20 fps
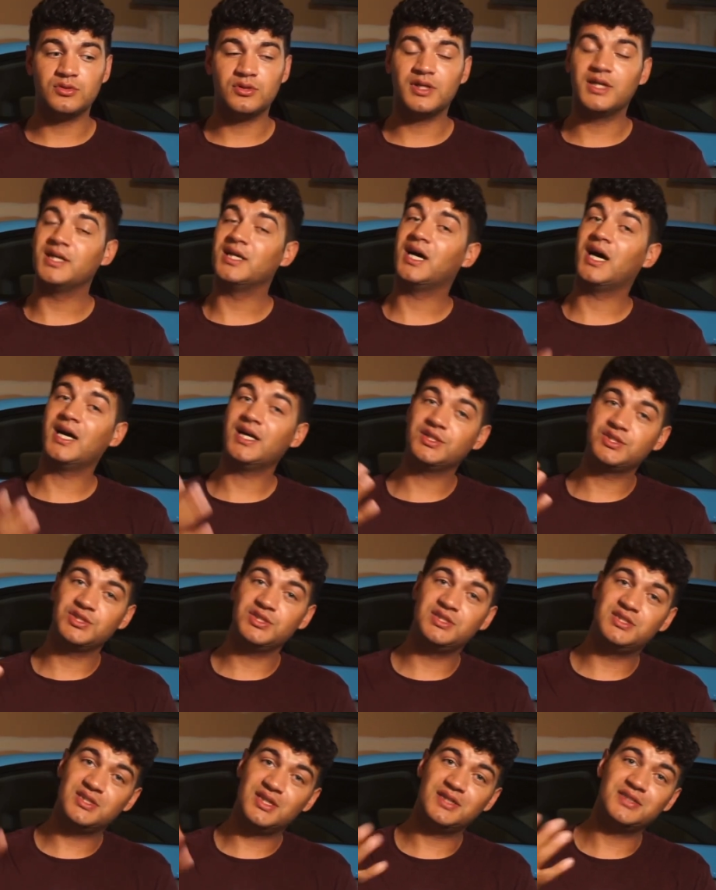It
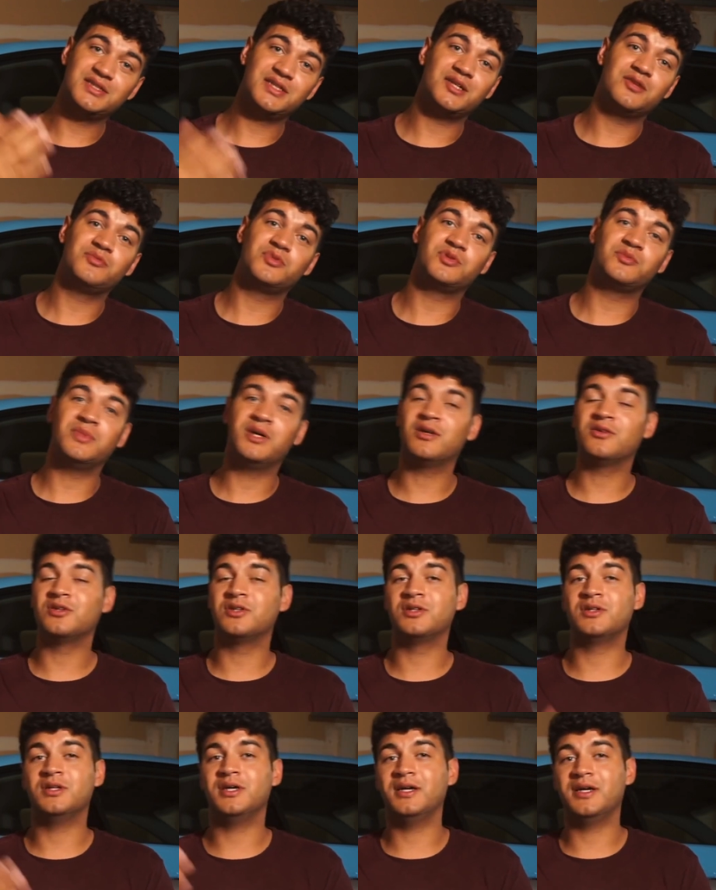actually does help your
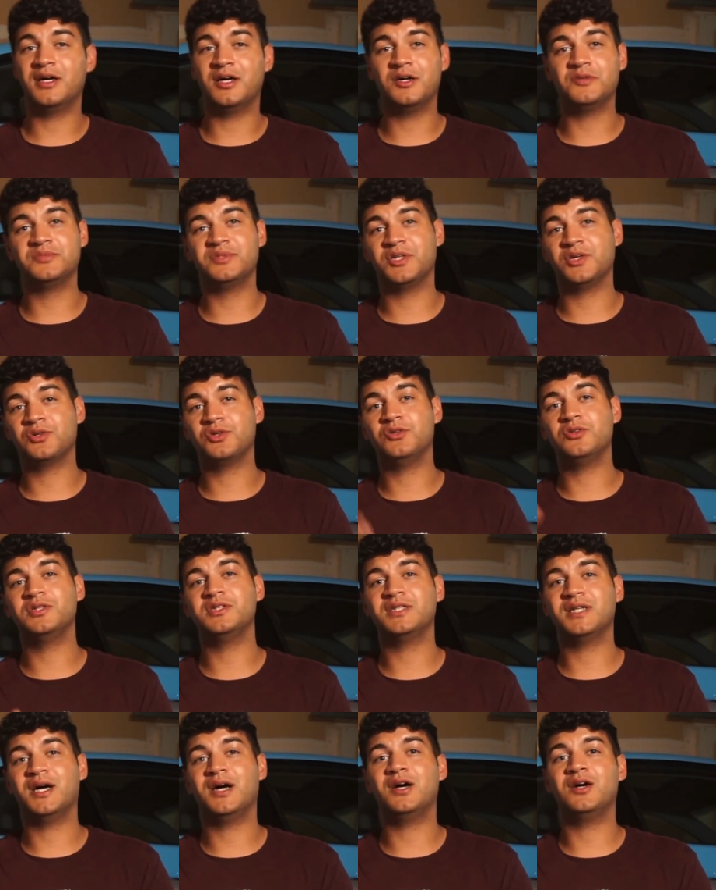motor. It helps it cool
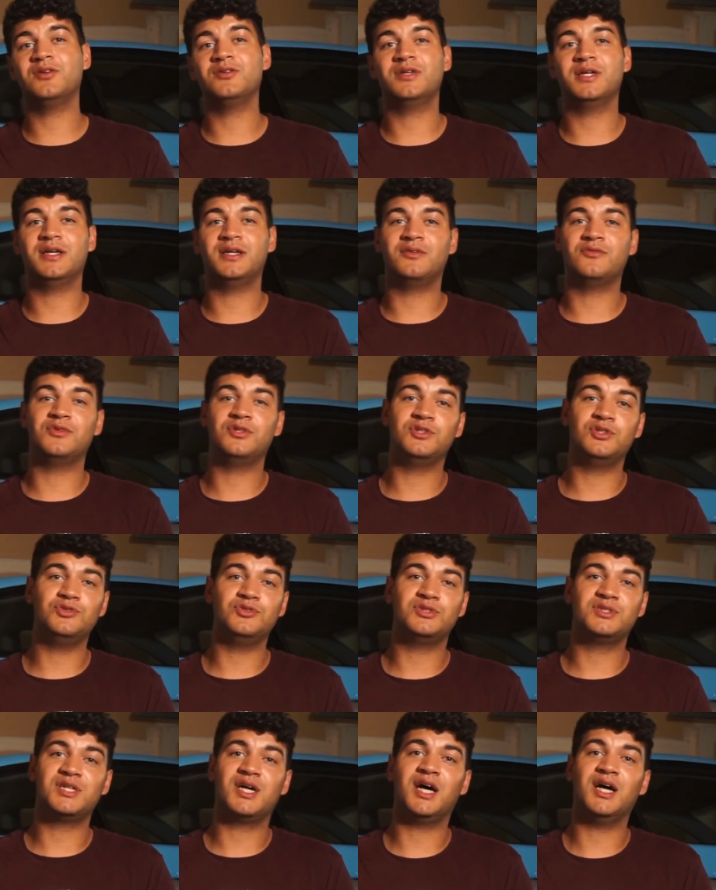it down and
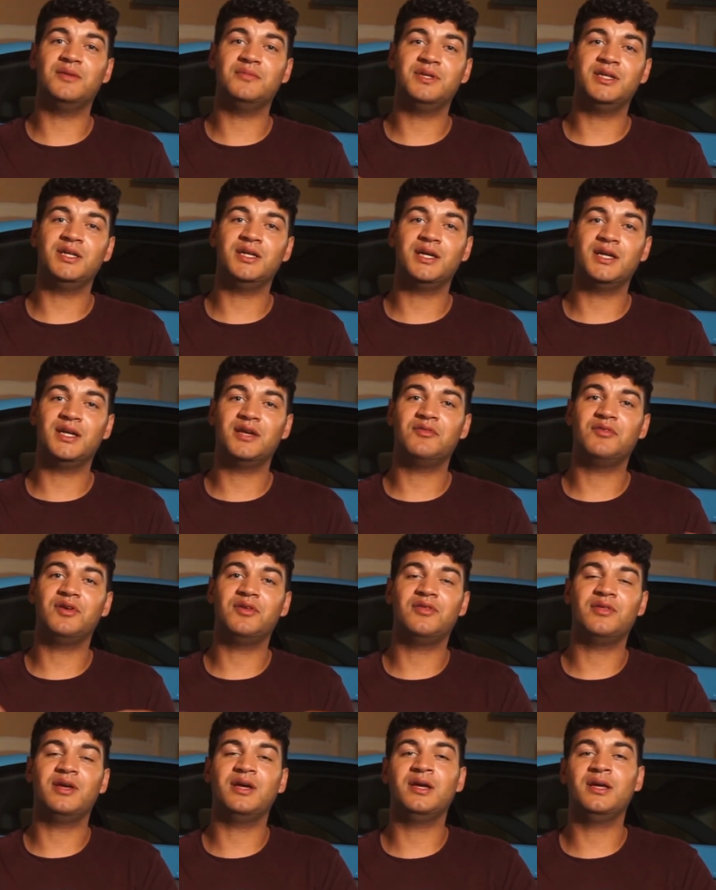reduce timing and
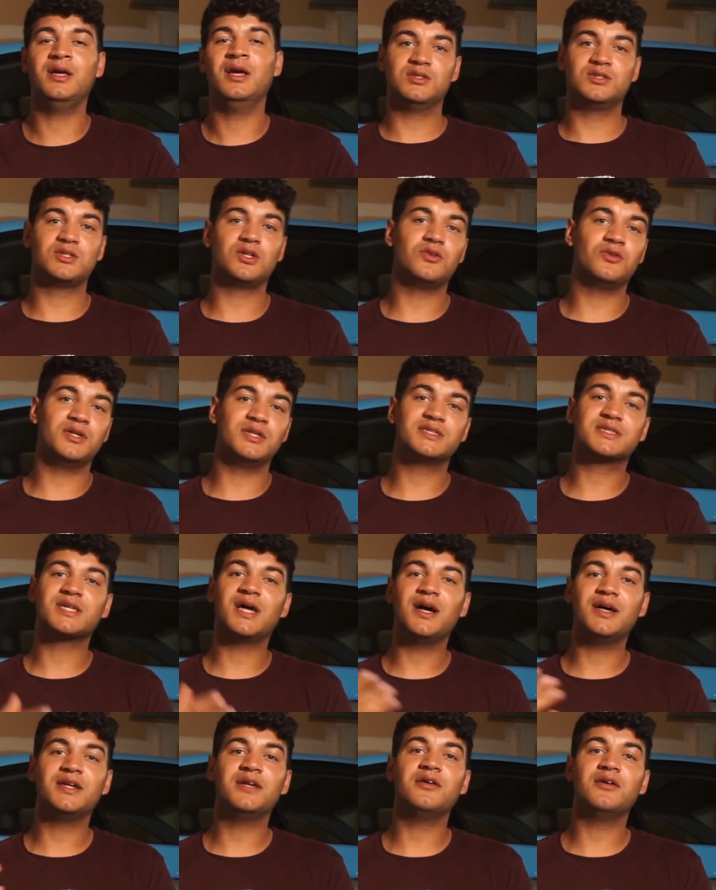everything. So it's
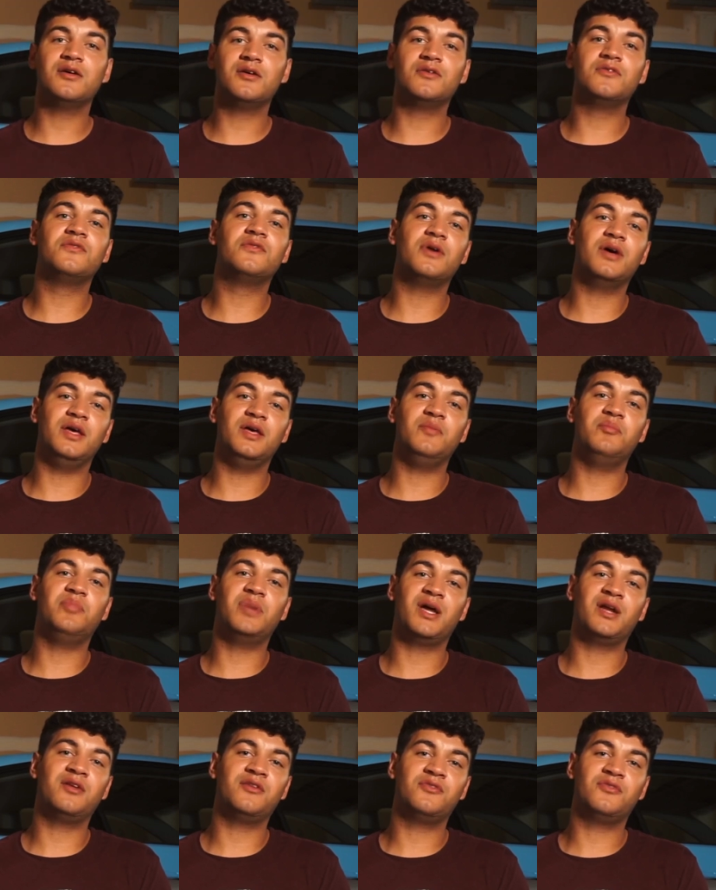kind of a
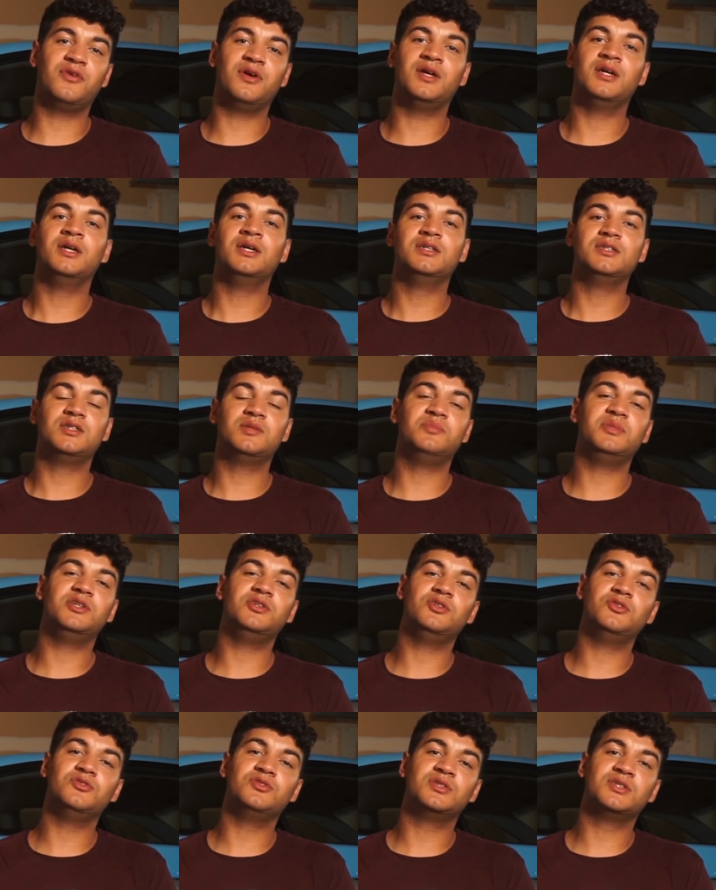benefit to be
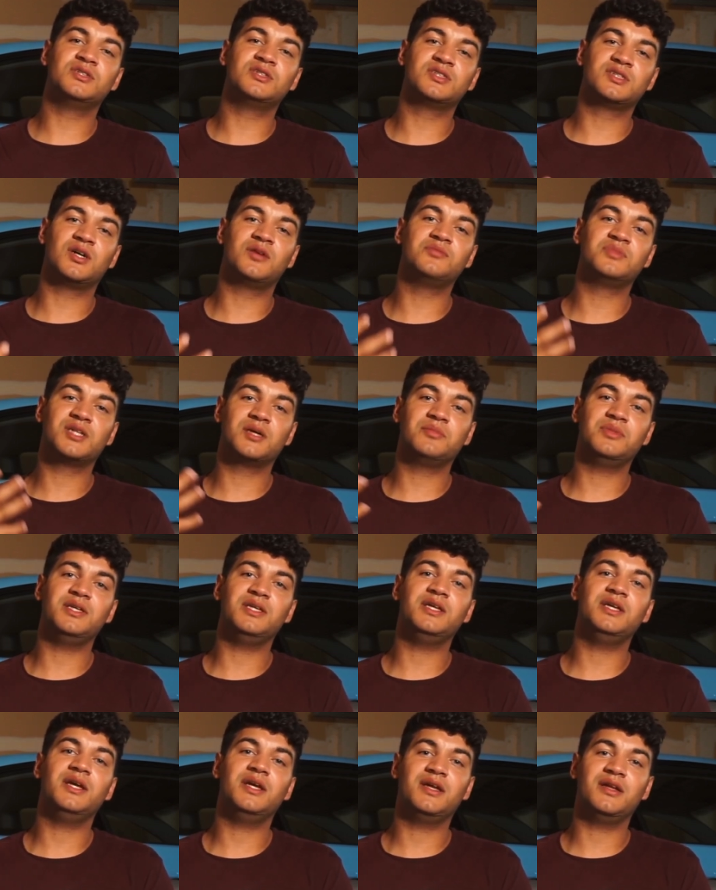using some type of
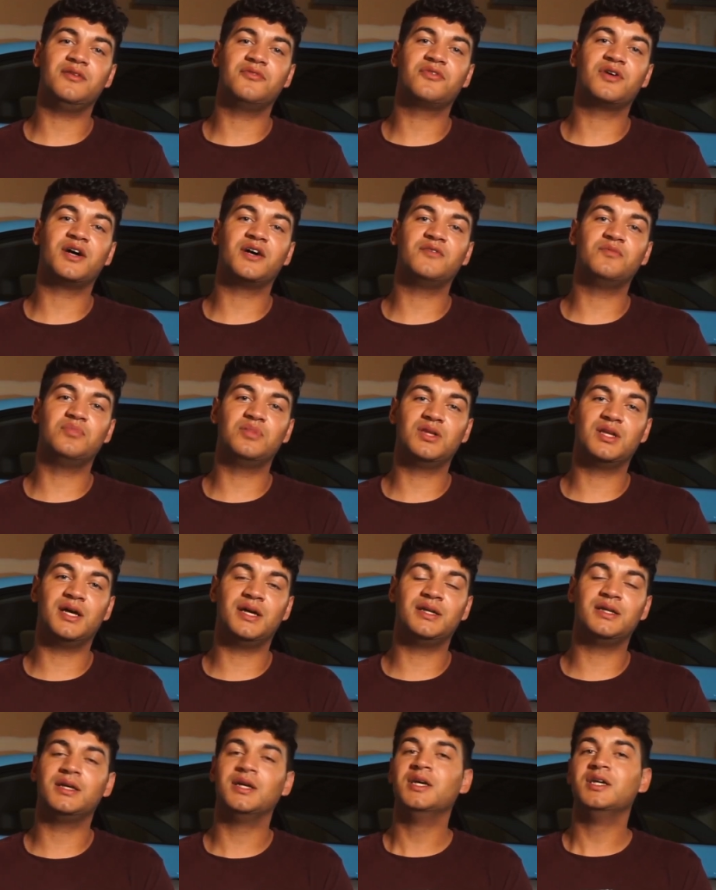E85
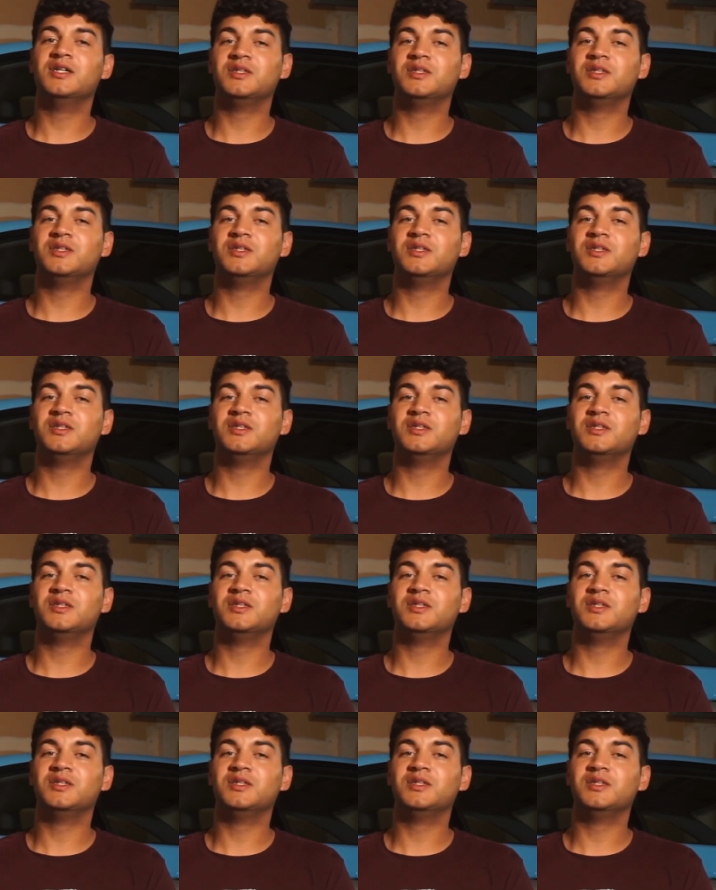blend.